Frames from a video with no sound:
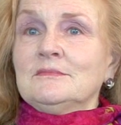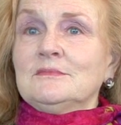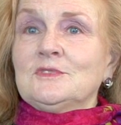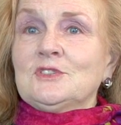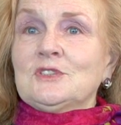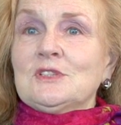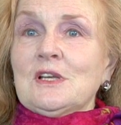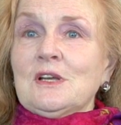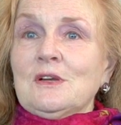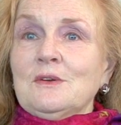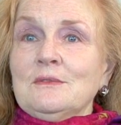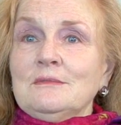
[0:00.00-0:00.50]

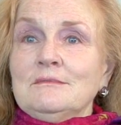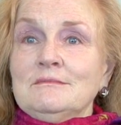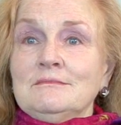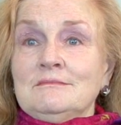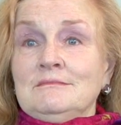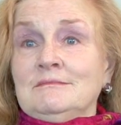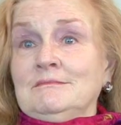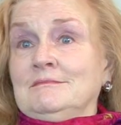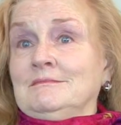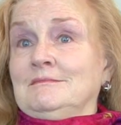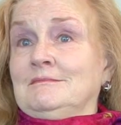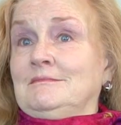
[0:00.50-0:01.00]
So
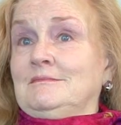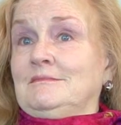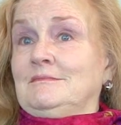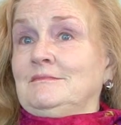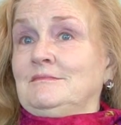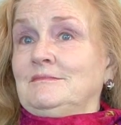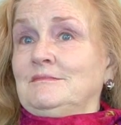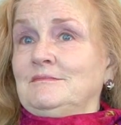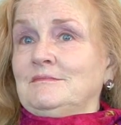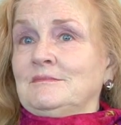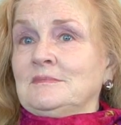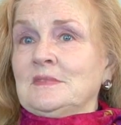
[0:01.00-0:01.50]

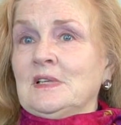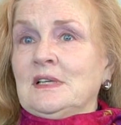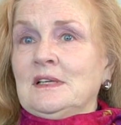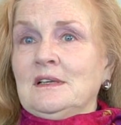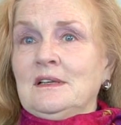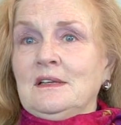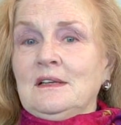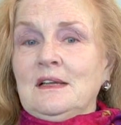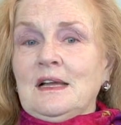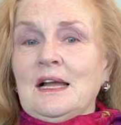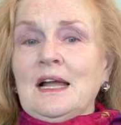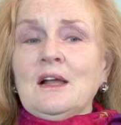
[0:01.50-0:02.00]

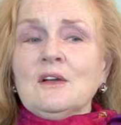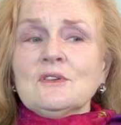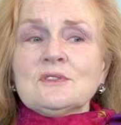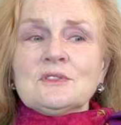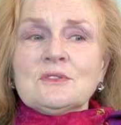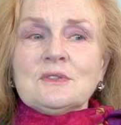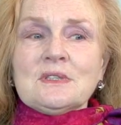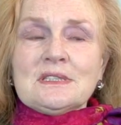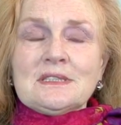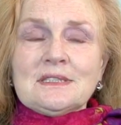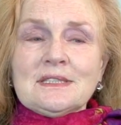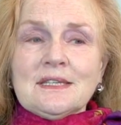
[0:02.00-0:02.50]
I
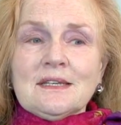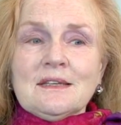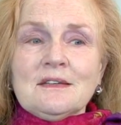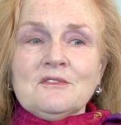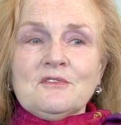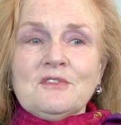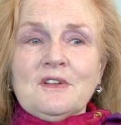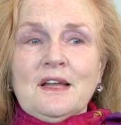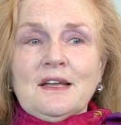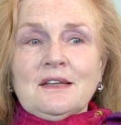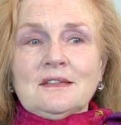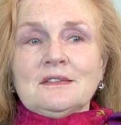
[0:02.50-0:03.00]
also
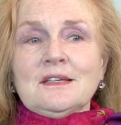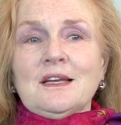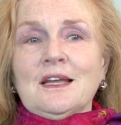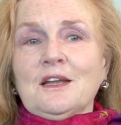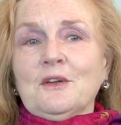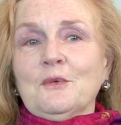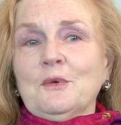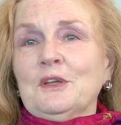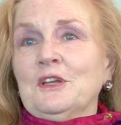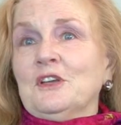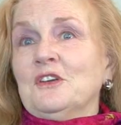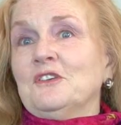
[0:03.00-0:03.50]
attend Flying
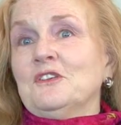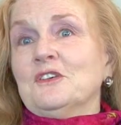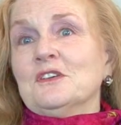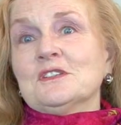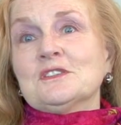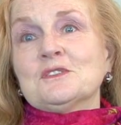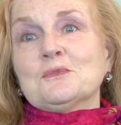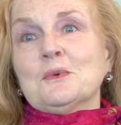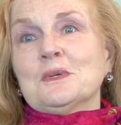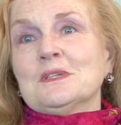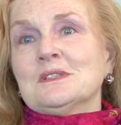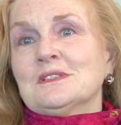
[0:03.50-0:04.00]
Tiger
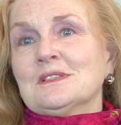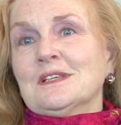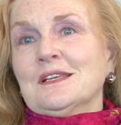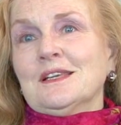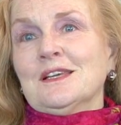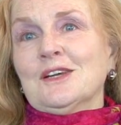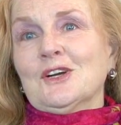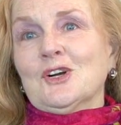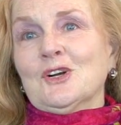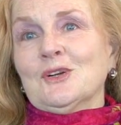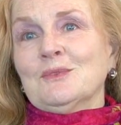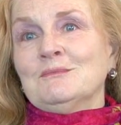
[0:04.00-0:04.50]
reunions once a
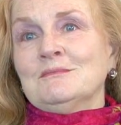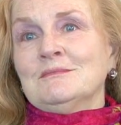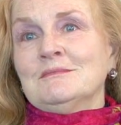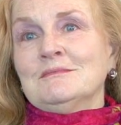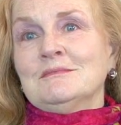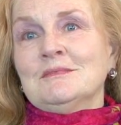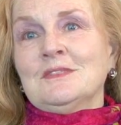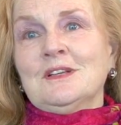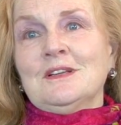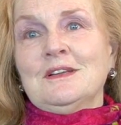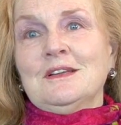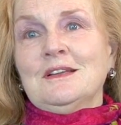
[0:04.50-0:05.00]
year.
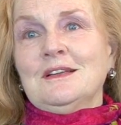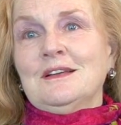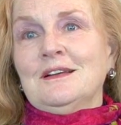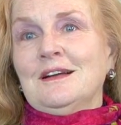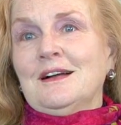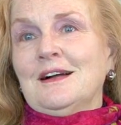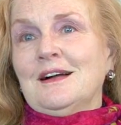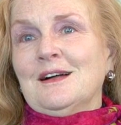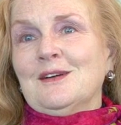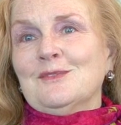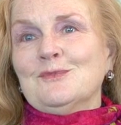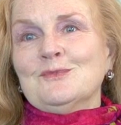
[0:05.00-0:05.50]

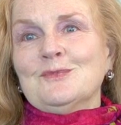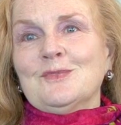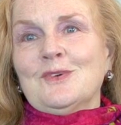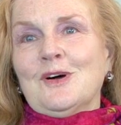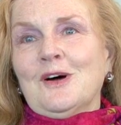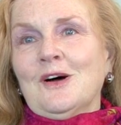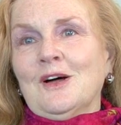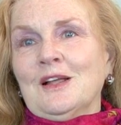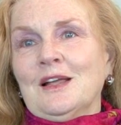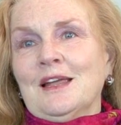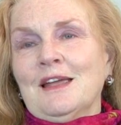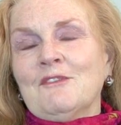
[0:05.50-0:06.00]

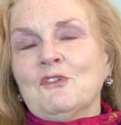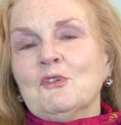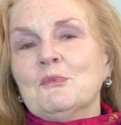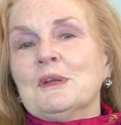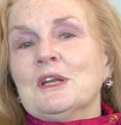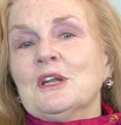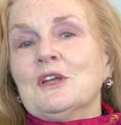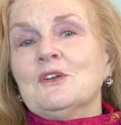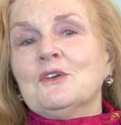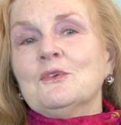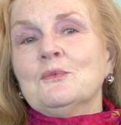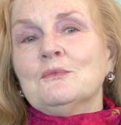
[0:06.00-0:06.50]

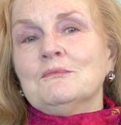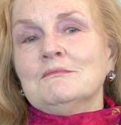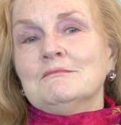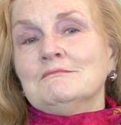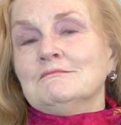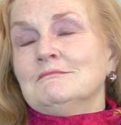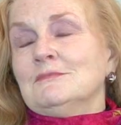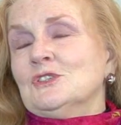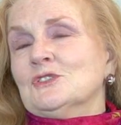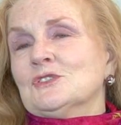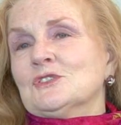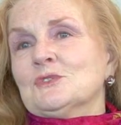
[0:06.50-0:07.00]
Everybody who
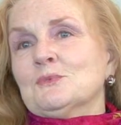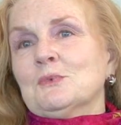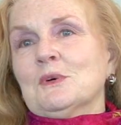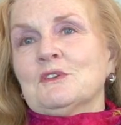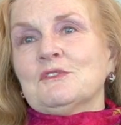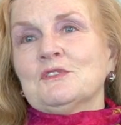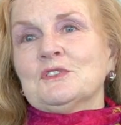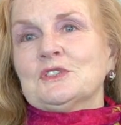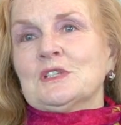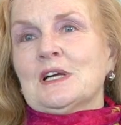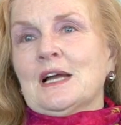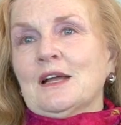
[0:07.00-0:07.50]
used to work
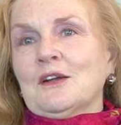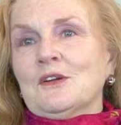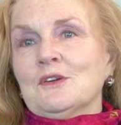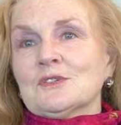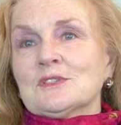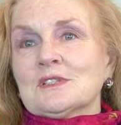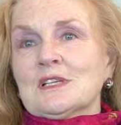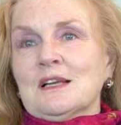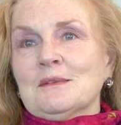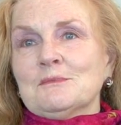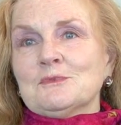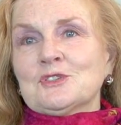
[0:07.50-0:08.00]
for
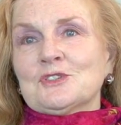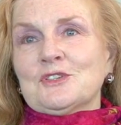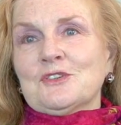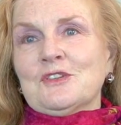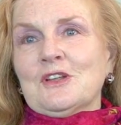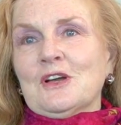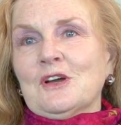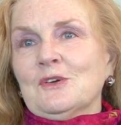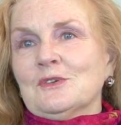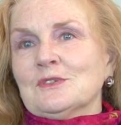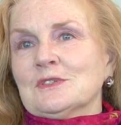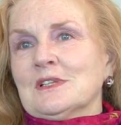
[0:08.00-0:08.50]
Tigers comes to
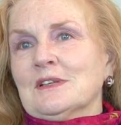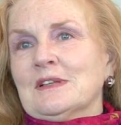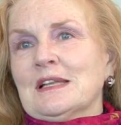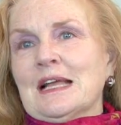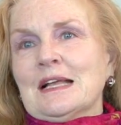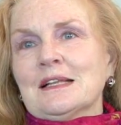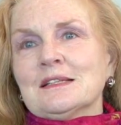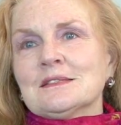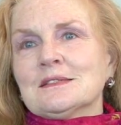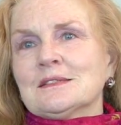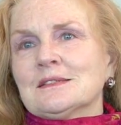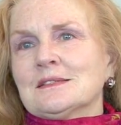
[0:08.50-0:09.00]
those, and
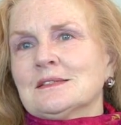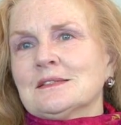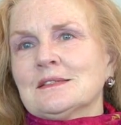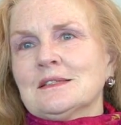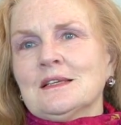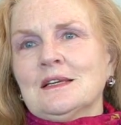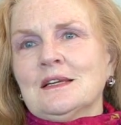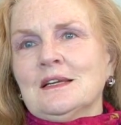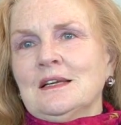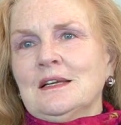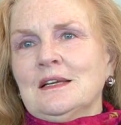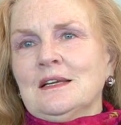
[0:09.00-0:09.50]
that's
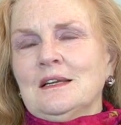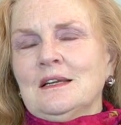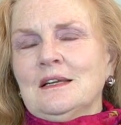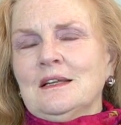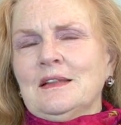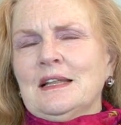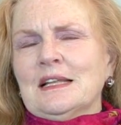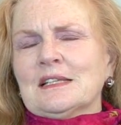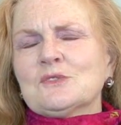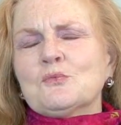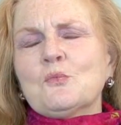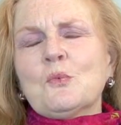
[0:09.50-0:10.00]

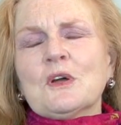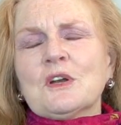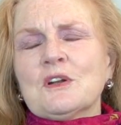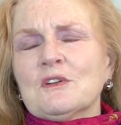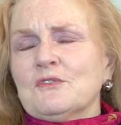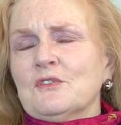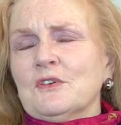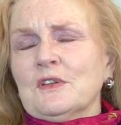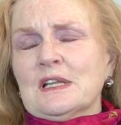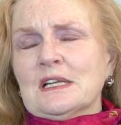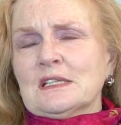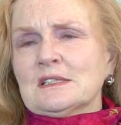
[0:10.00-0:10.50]

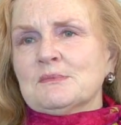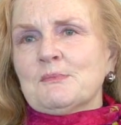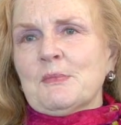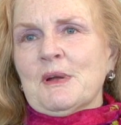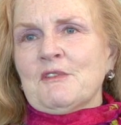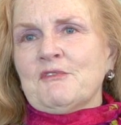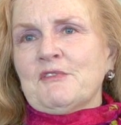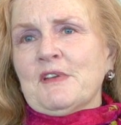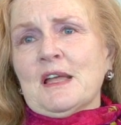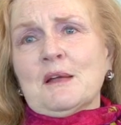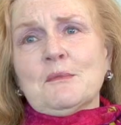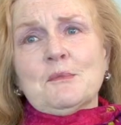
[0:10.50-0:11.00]
wonderful. That's my
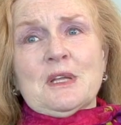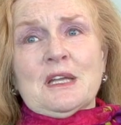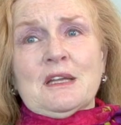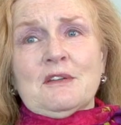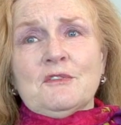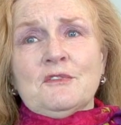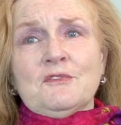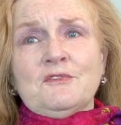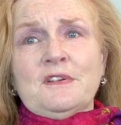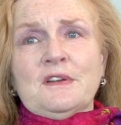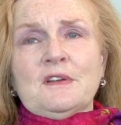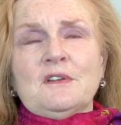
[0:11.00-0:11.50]
family.
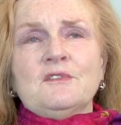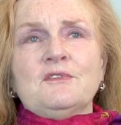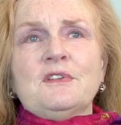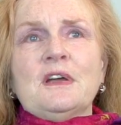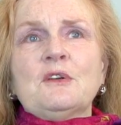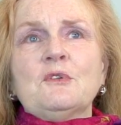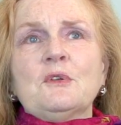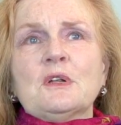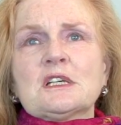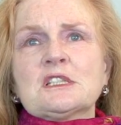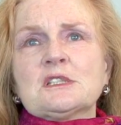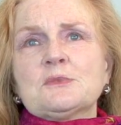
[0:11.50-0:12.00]

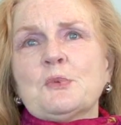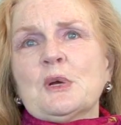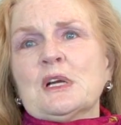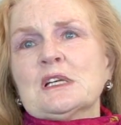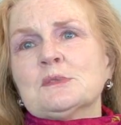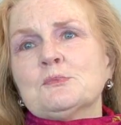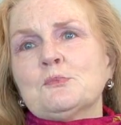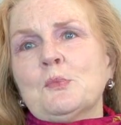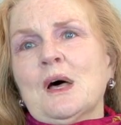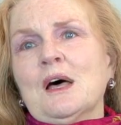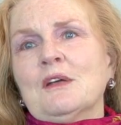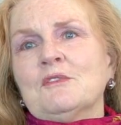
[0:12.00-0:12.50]
Federal
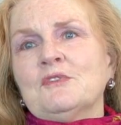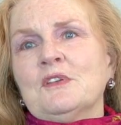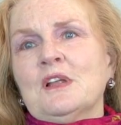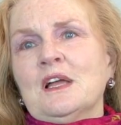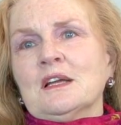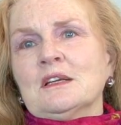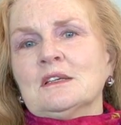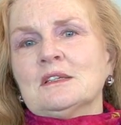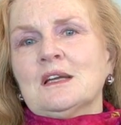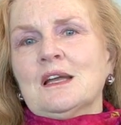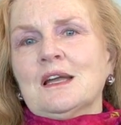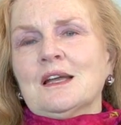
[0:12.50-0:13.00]
Express bought
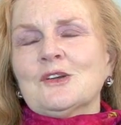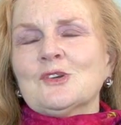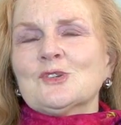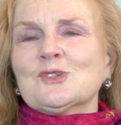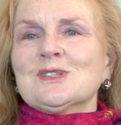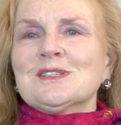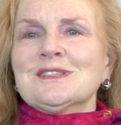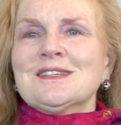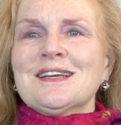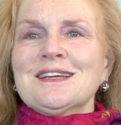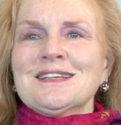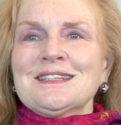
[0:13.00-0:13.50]
Flying
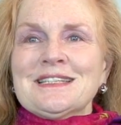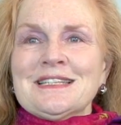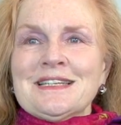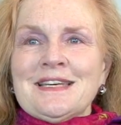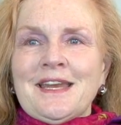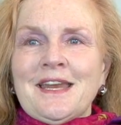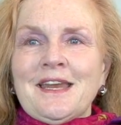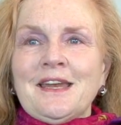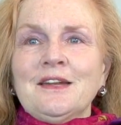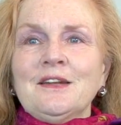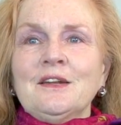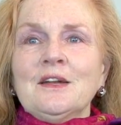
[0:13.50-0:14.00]
Tigers in
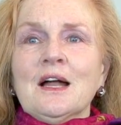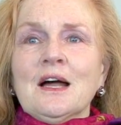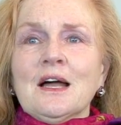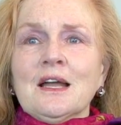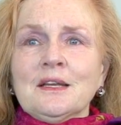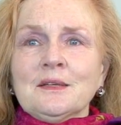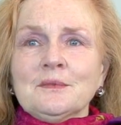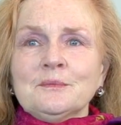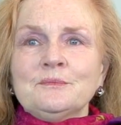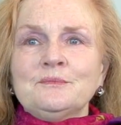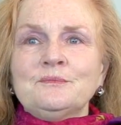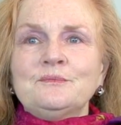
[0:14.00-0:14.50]

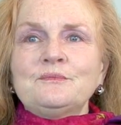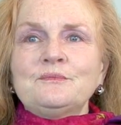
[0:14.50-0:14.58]
1989.